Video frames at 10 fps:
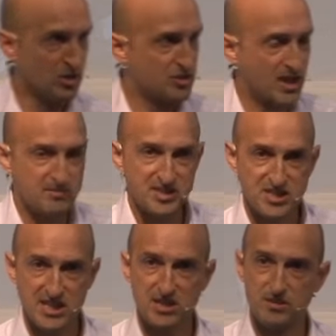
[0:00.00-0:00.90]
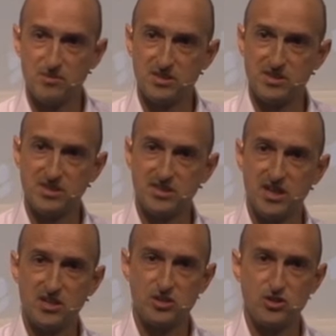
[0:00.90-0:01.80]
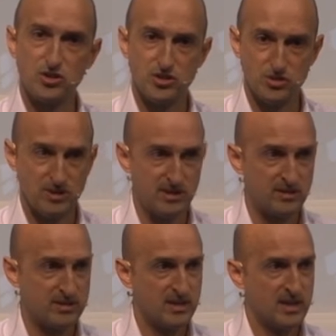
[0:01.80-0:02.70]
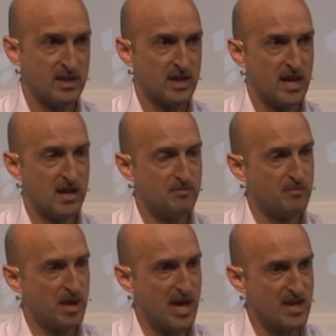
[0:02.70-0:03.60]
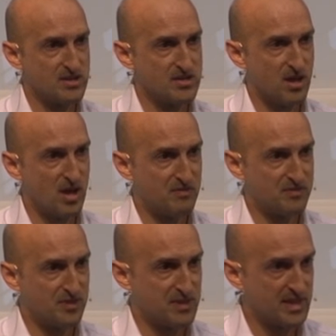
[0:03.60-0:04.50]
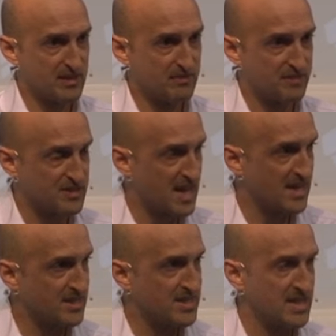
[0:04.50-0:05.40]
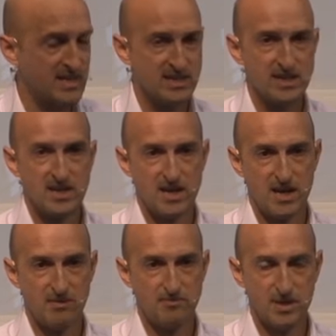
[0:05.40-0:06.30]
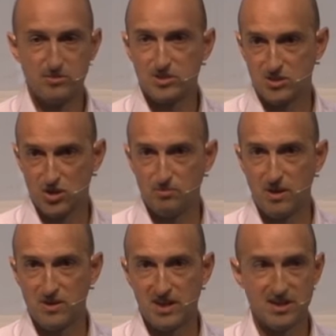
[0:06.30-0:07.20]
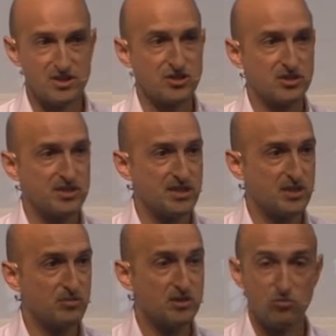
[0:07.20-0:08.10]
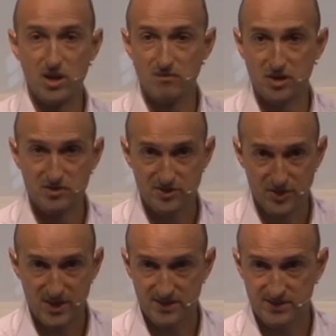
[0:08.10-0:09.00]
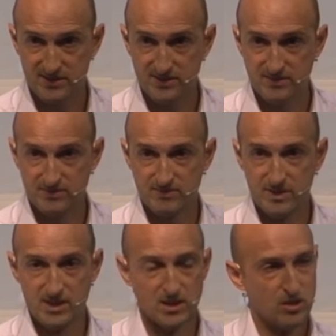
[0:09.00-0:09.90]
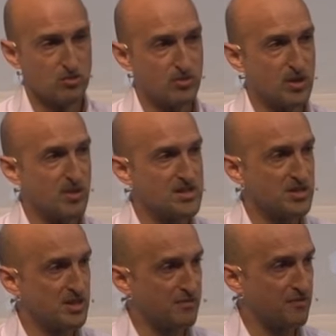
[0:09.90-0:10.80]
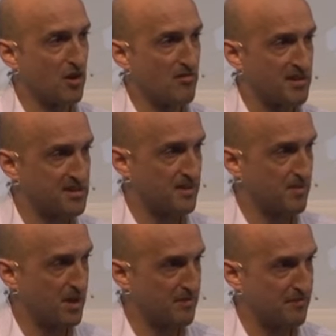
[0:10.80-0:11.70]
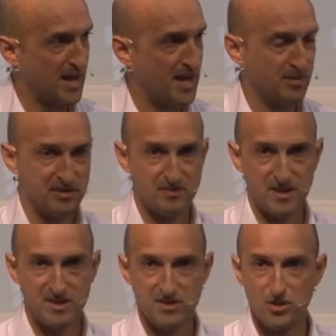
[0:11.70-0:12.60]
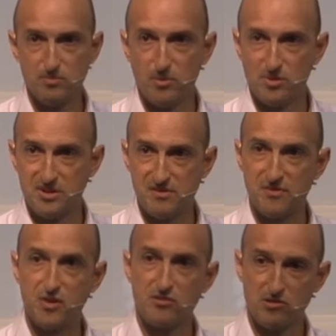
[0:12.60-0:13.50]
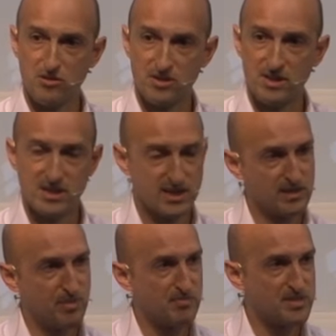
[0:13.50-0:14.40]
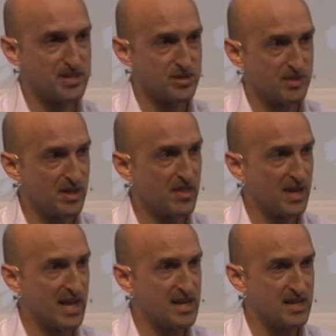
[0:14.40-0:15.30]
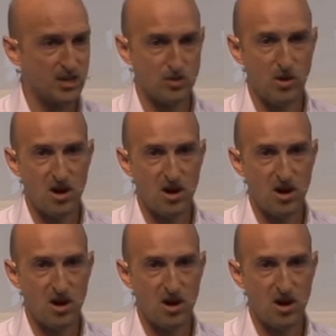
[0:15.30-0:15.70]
James Titcomb lost his son, Joshua. And after the fatality, he was told by the clinicians that it was one of those things. When he went to the florist to buy flowers for his newborn's funeral, he bumped into another lady who